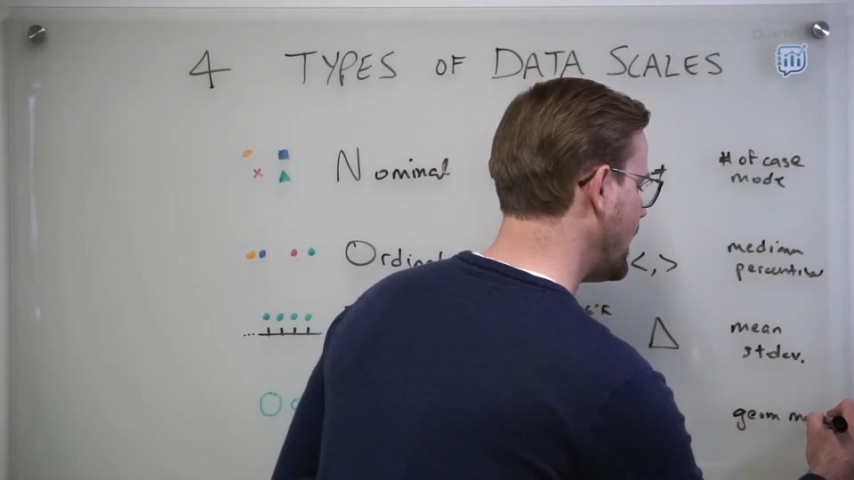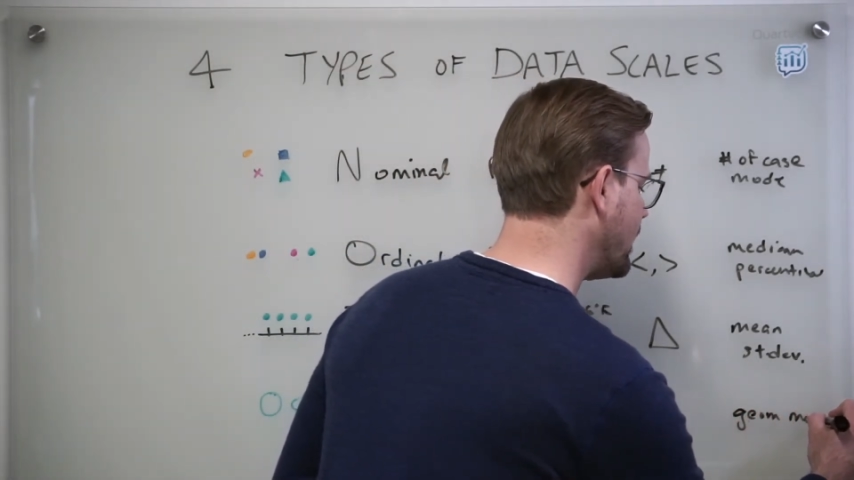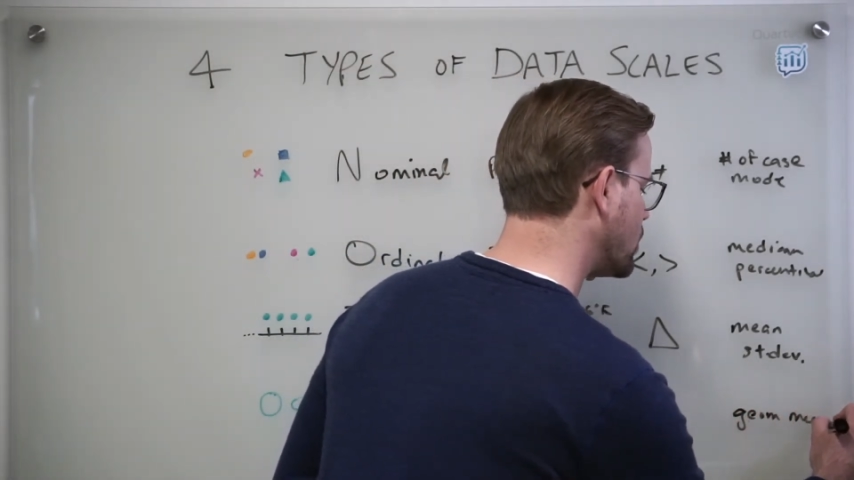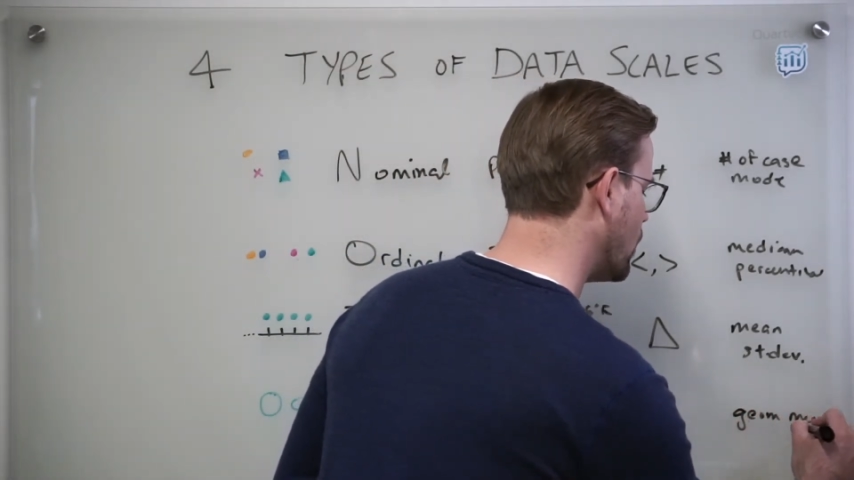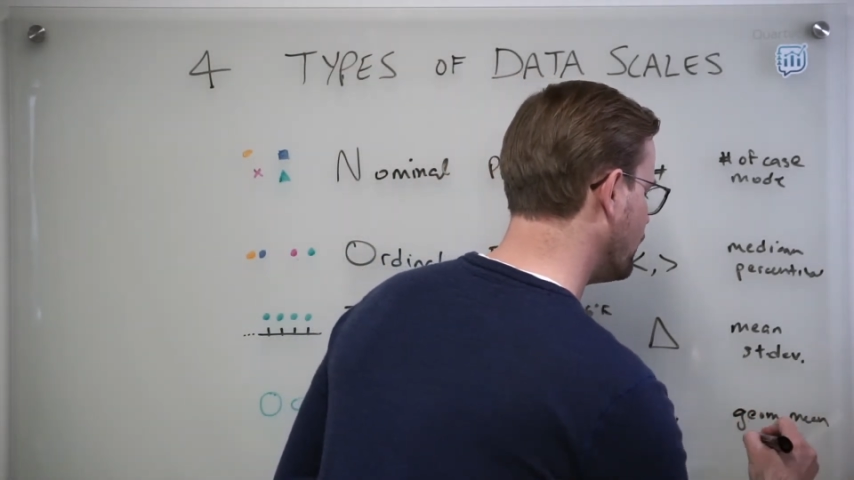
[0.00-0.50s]

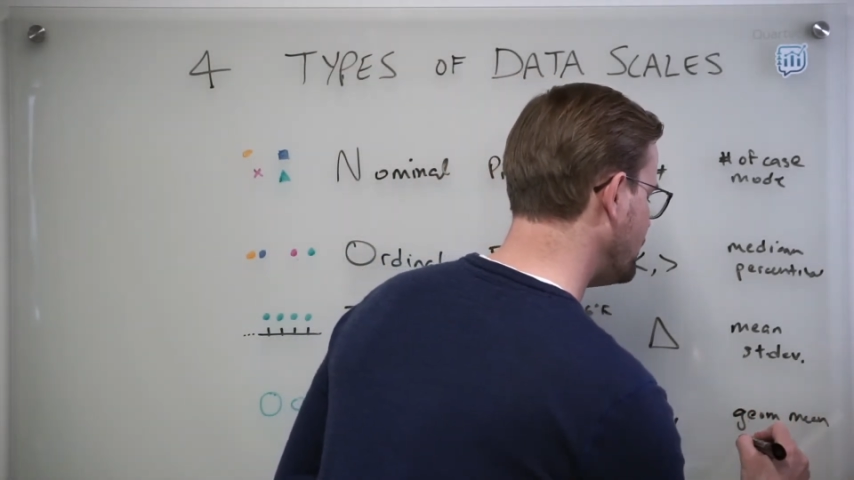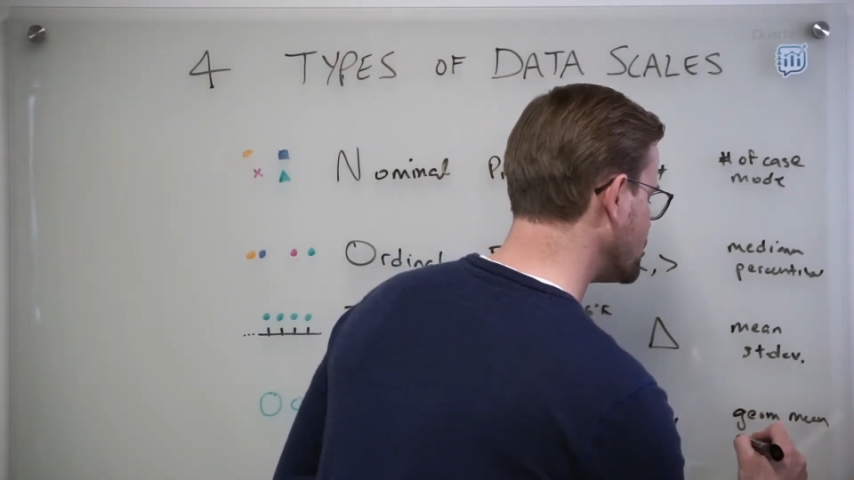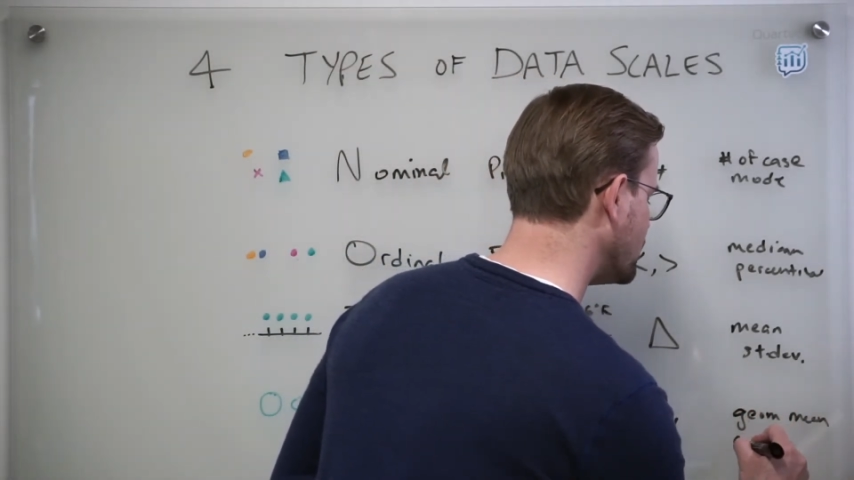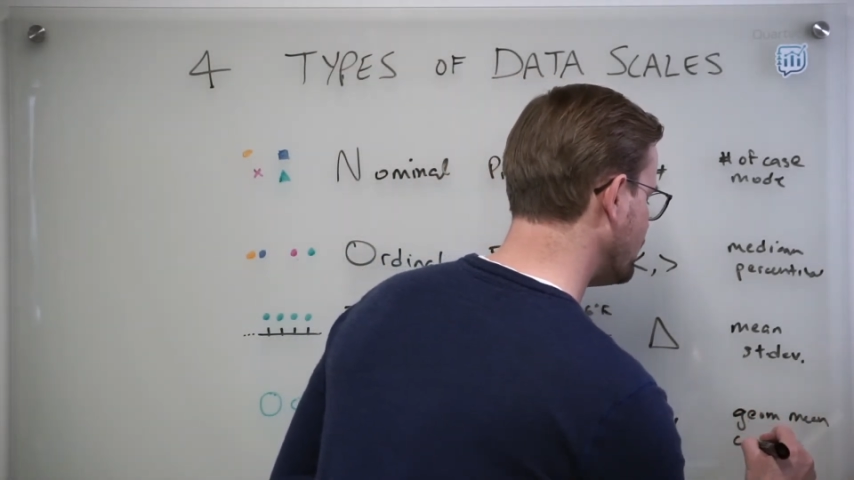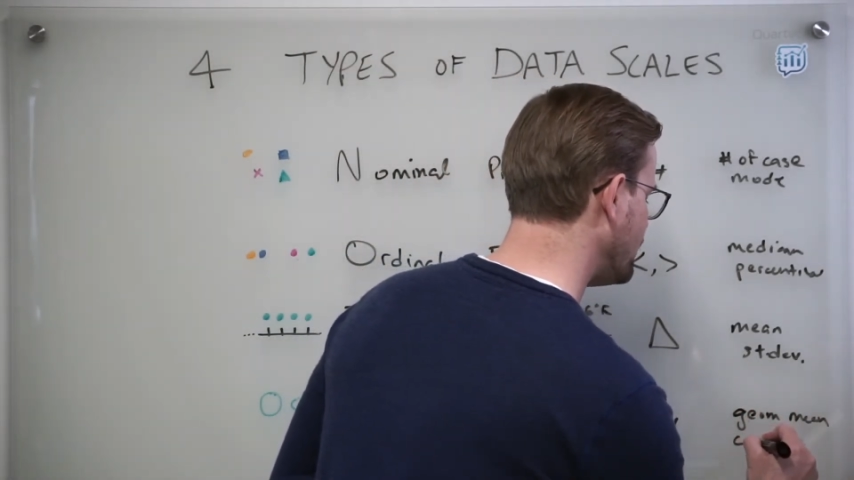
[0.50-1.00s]
and
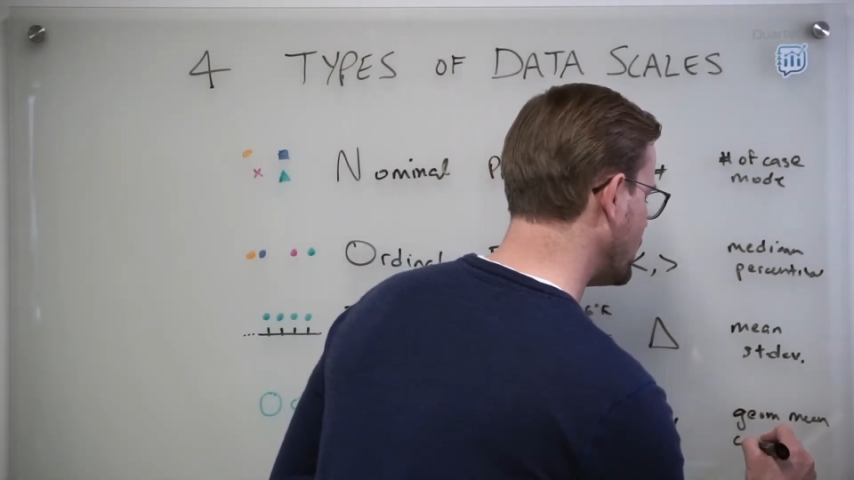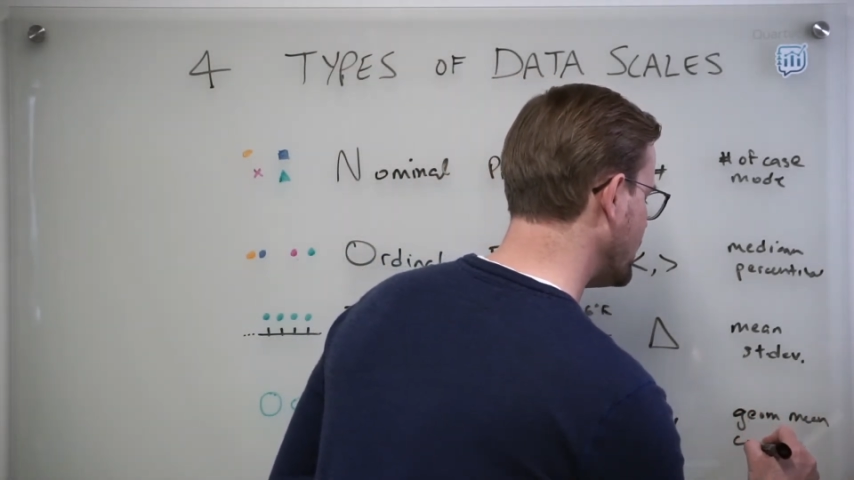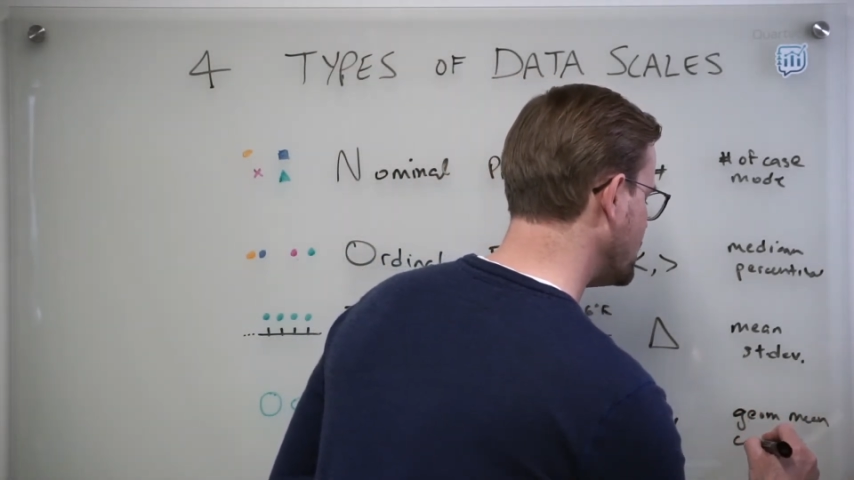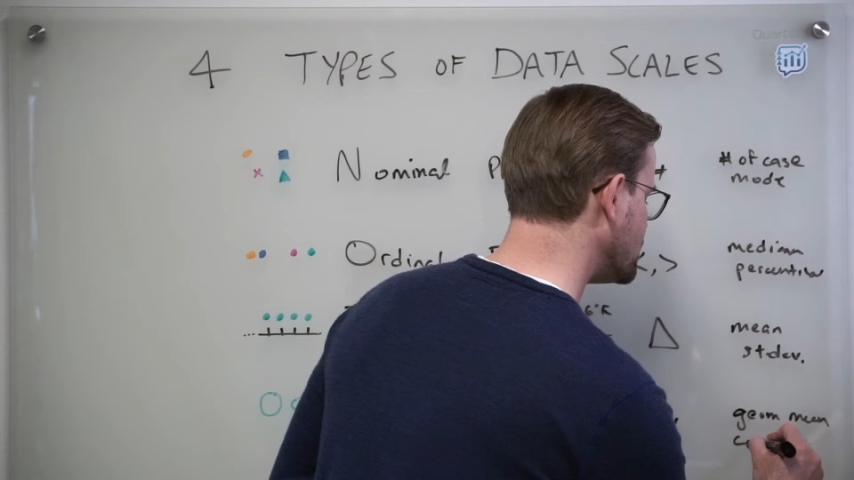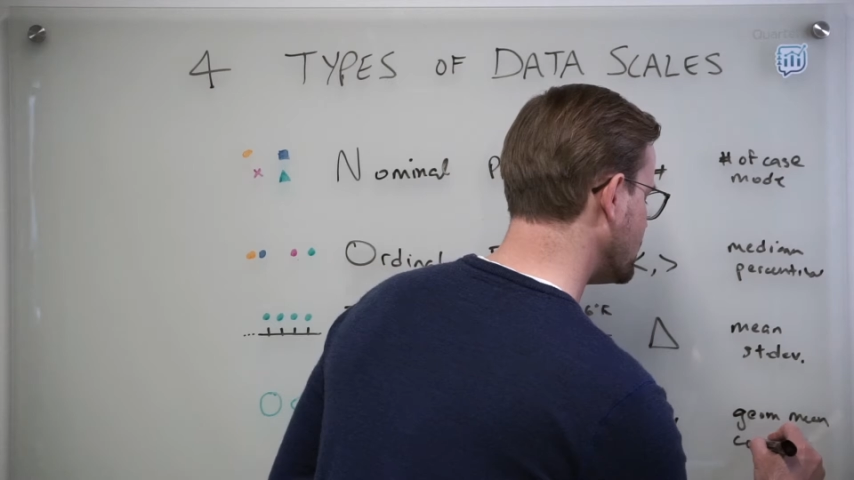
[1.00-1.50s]
coefficient of
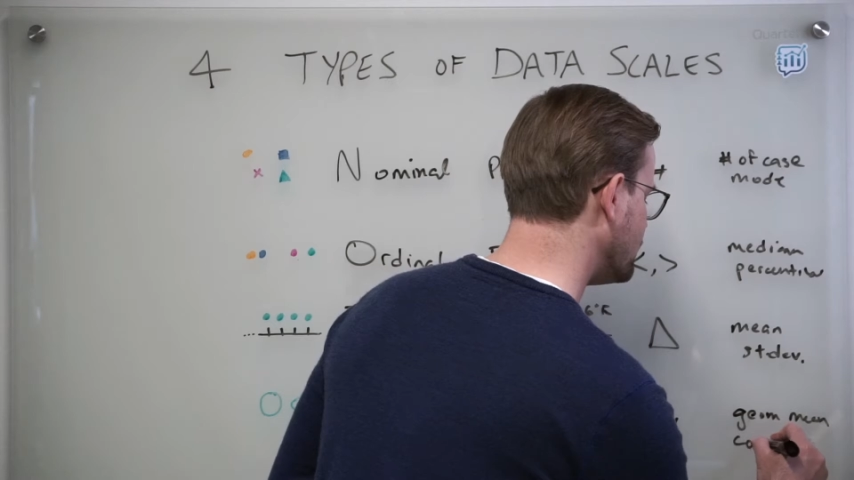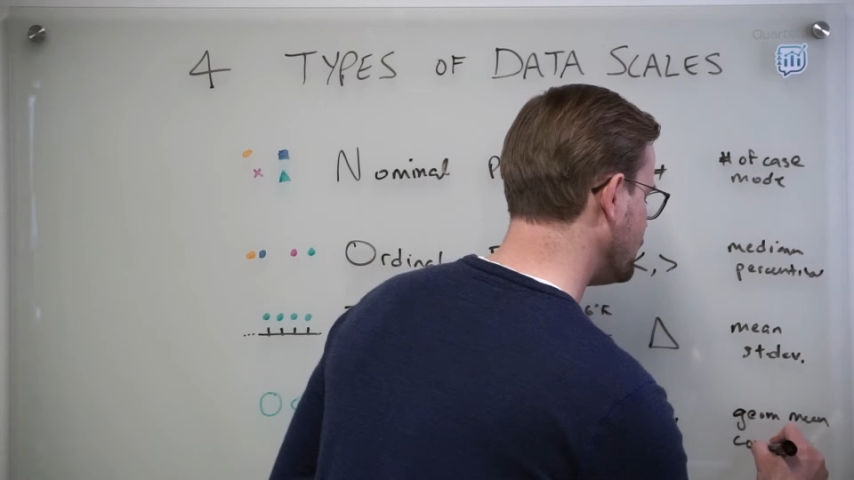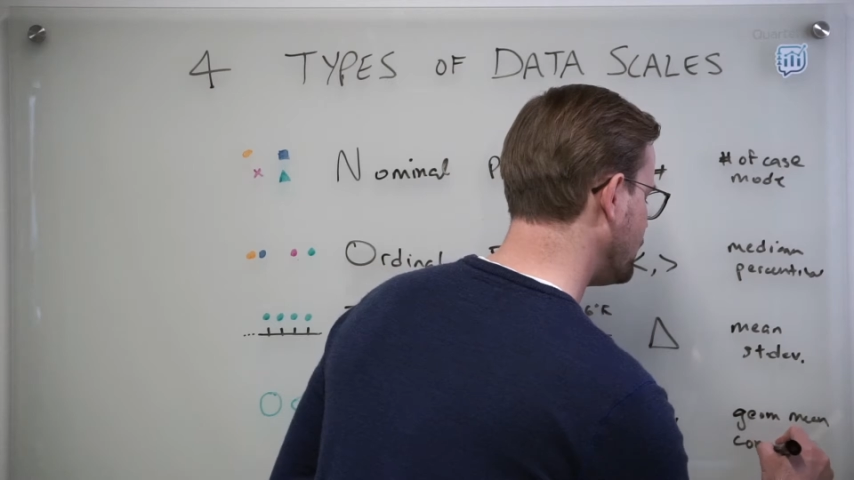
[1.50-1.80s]
variation.